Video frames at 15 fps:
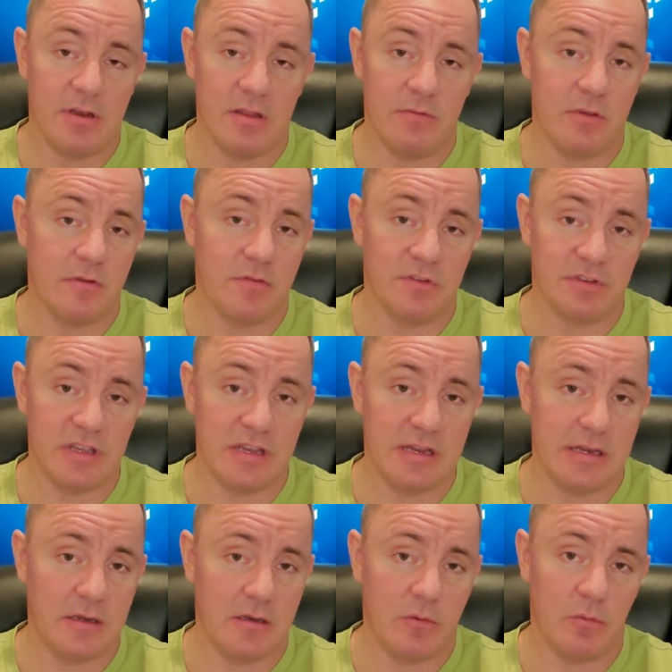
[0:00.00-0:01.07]
any of you have
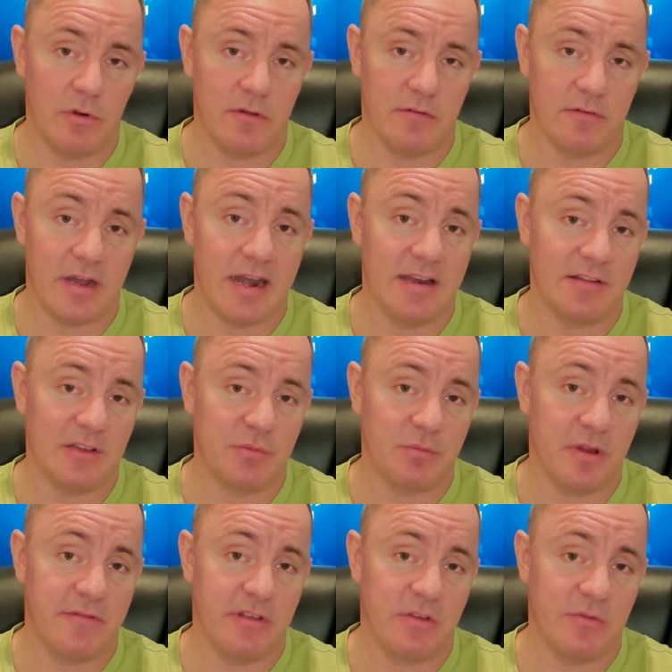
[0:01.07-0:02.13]
seen one of Linus's
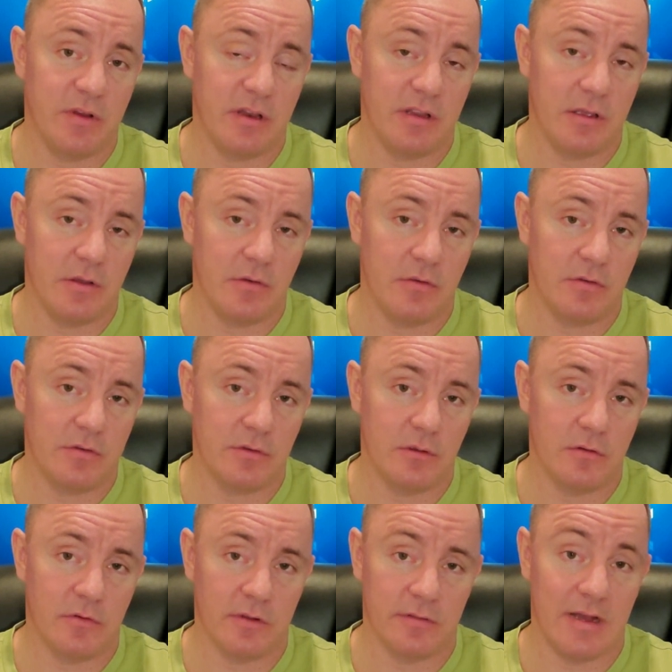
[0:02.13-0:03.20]
previous videos
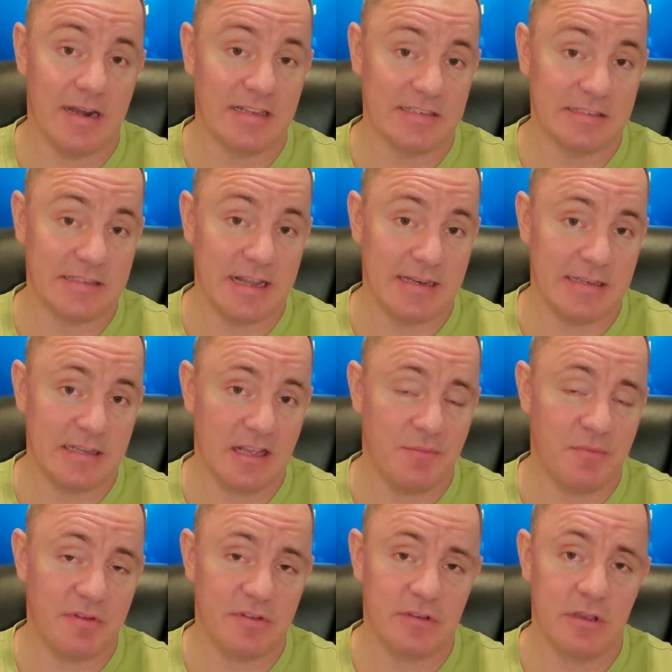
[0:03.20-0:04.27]
over at Linus Tech
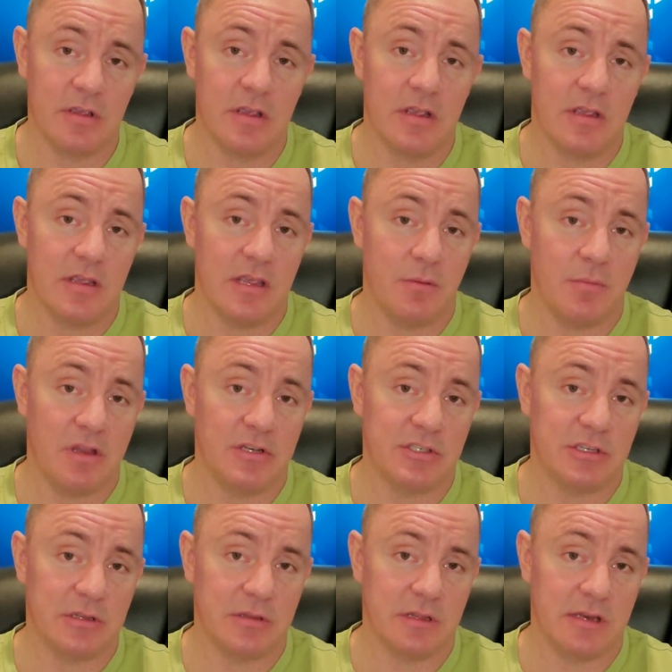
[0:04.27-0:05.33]
Tips. He
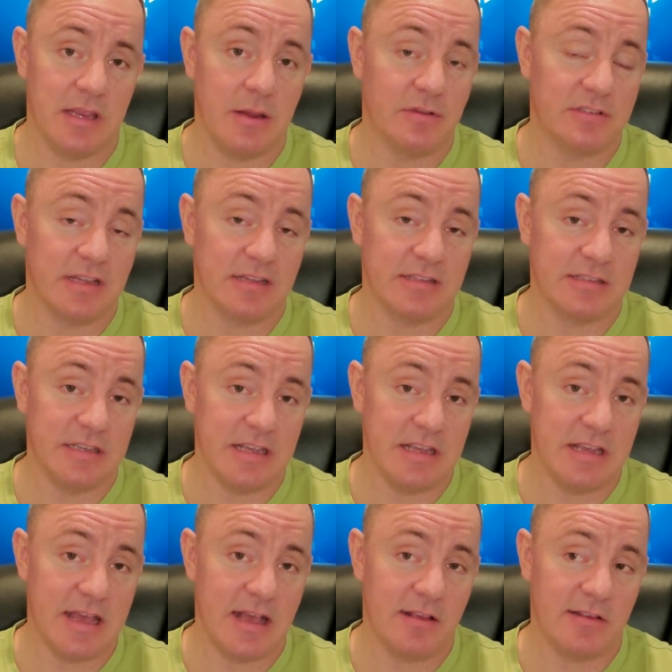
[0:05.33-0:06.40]
mentioned that he was at
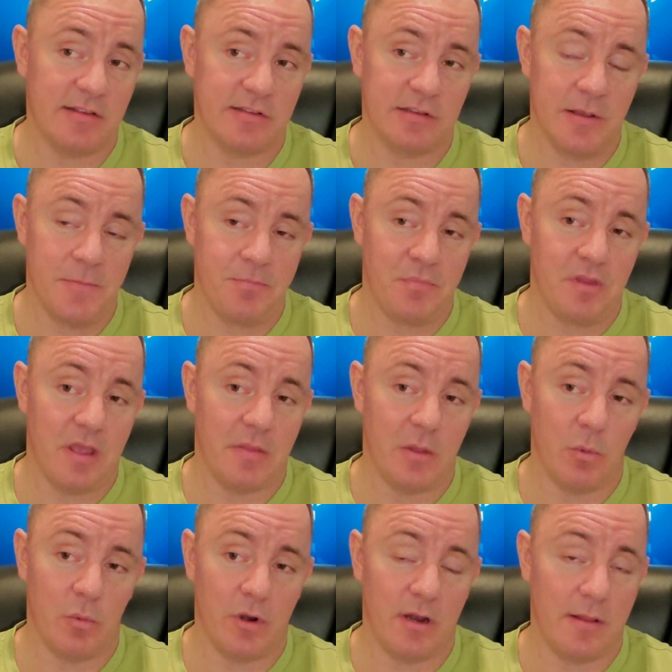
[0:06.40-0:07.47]
CES and
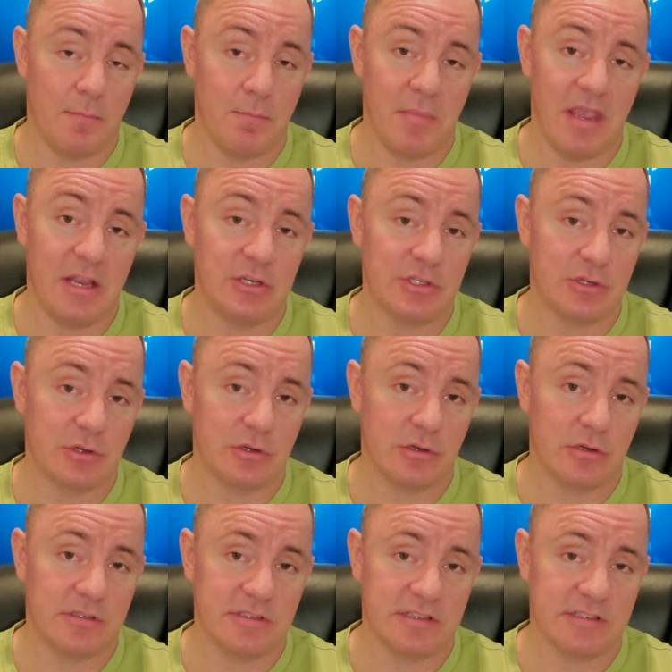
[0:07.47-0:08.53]
that one of the
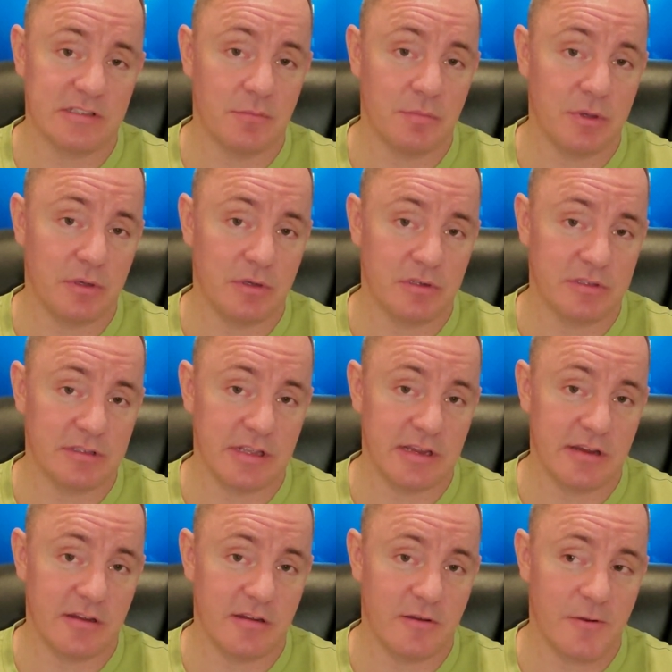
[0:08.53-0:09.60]
major system builders
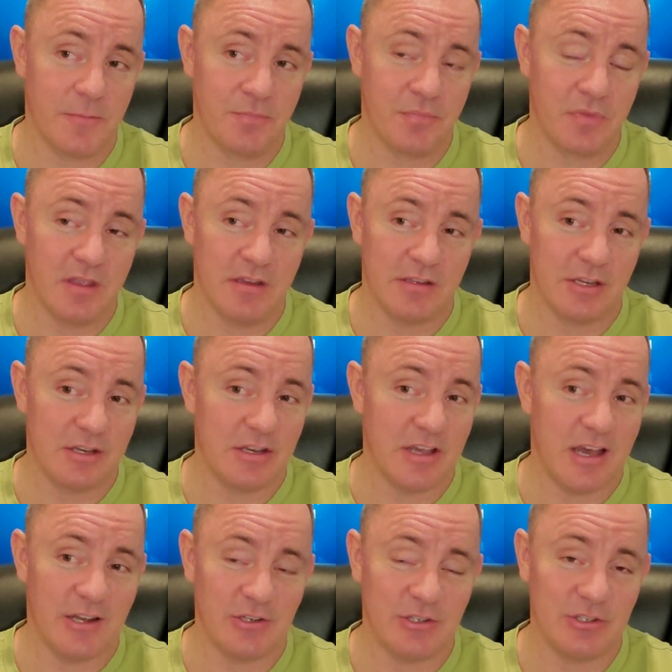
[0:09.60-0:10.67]
there did
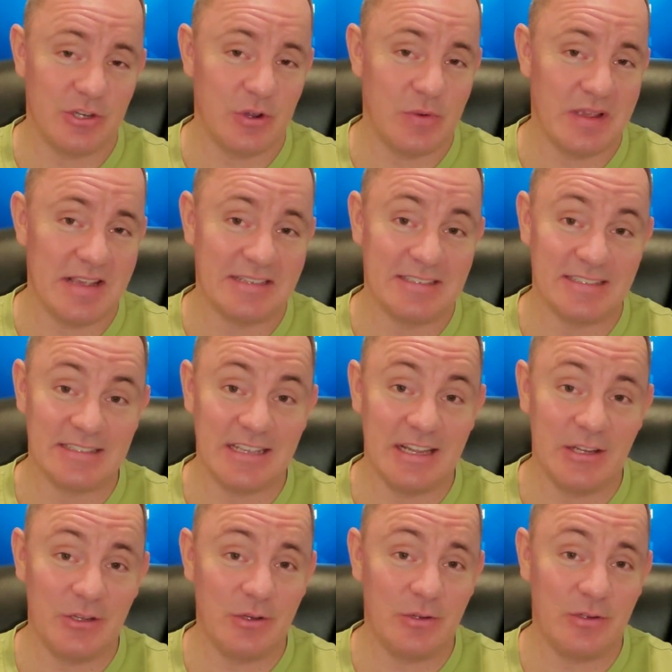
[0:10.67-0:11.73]
not show a
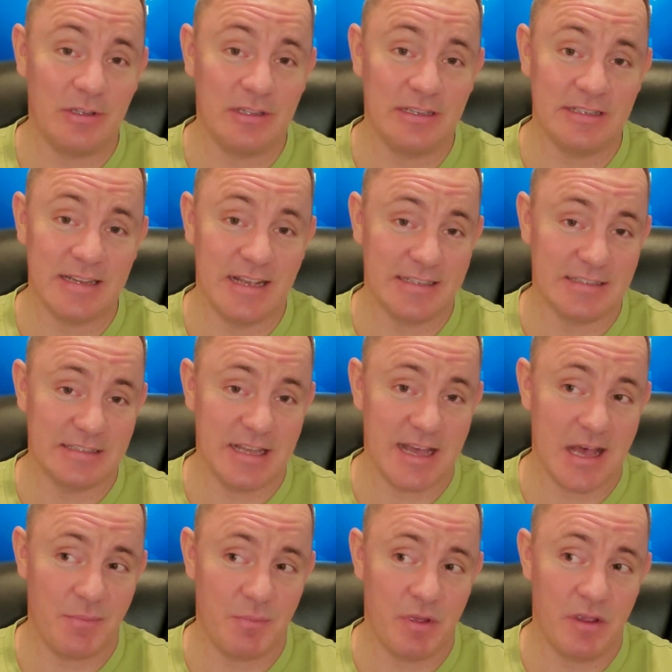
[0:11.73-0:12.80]
single
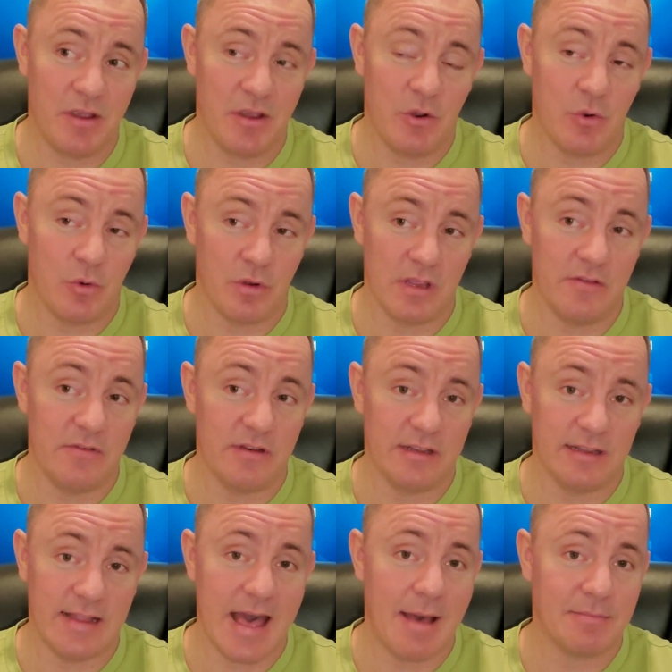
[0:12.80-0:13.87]
desktop or
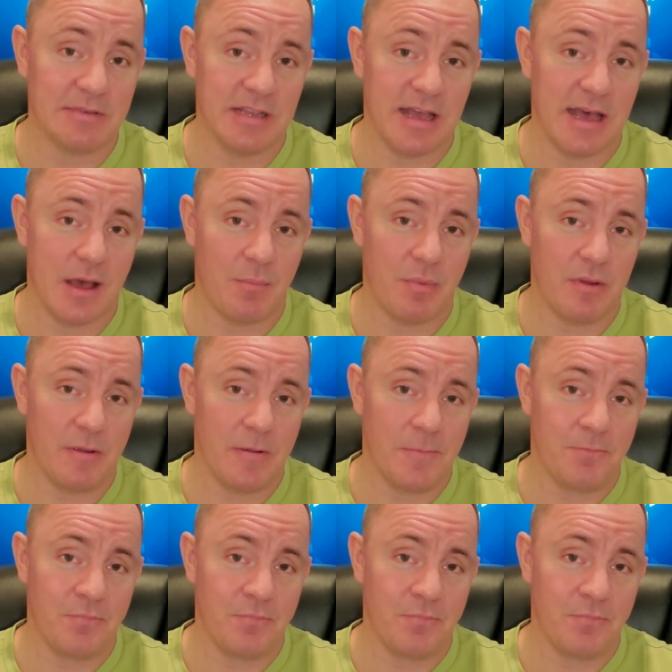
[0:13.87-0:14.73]
even laptop